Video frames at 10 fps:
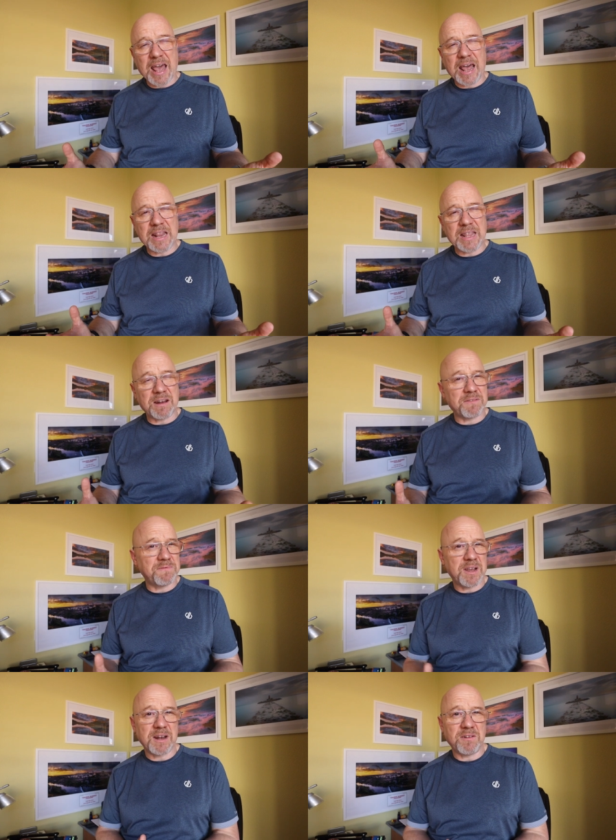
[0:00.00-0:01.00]
And then I
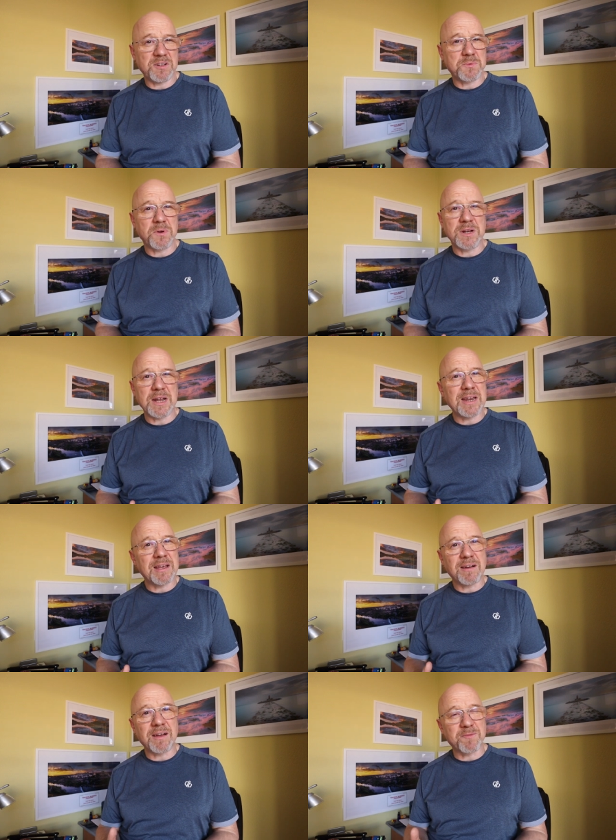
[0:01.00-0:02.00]
realised what an
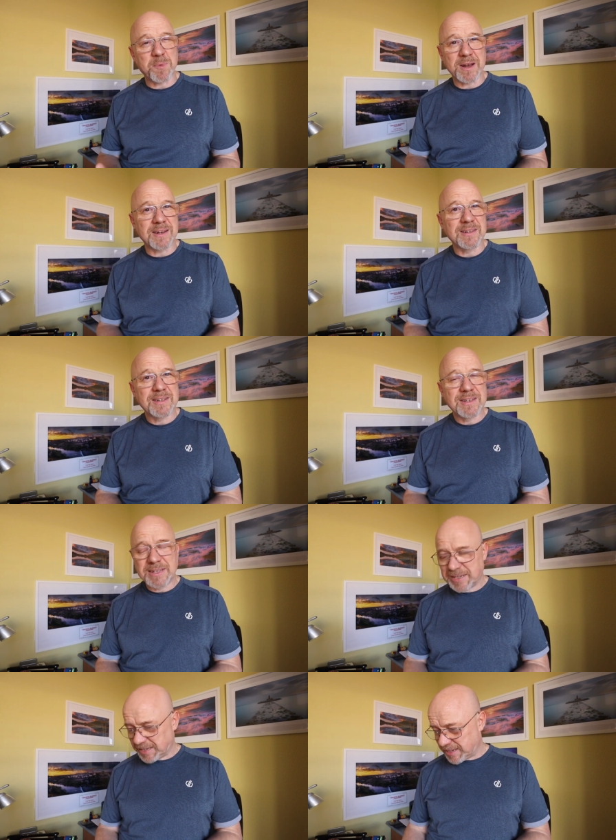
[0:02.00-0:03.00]
idiot I've been,
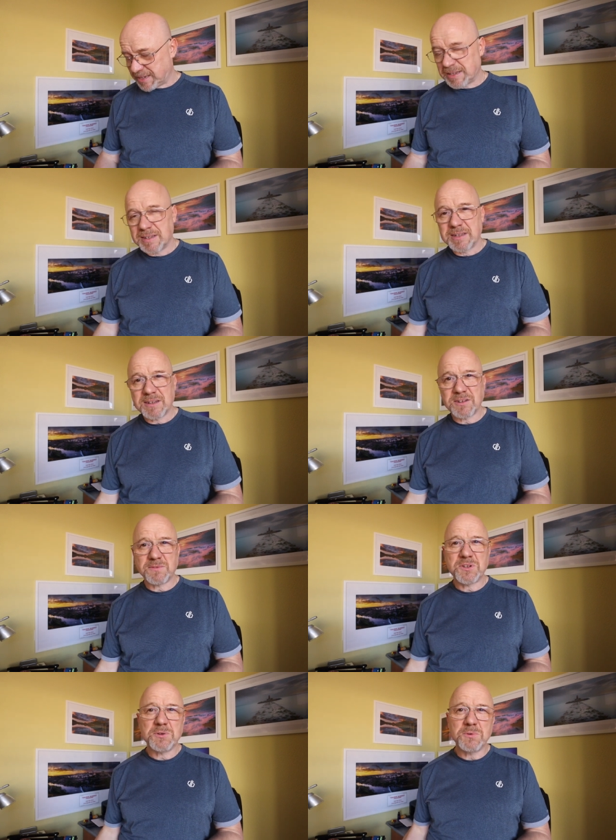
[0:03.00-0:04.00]
because
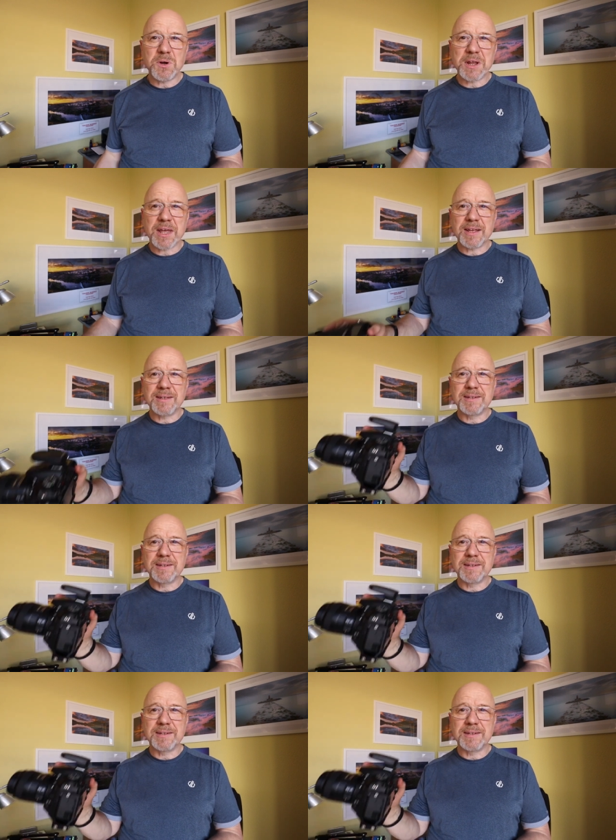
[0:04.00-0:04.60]
I've still got it.